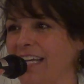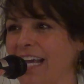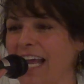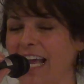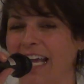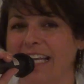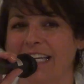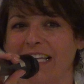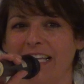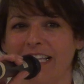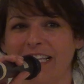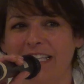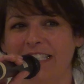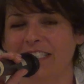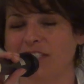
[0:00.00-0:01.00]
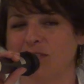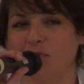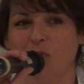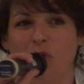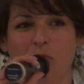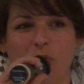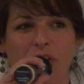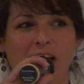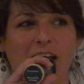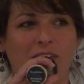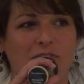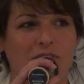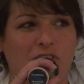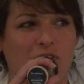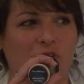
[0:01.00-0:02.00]
And this is what we
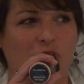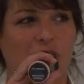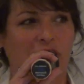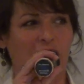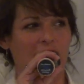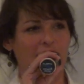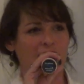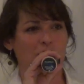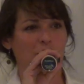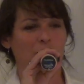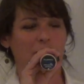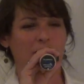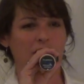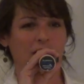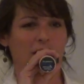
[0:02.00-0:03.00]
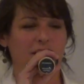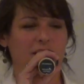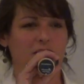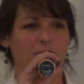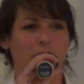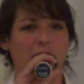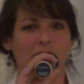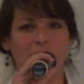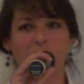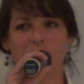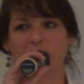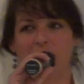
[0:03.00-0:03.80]
have to look at here because the bottom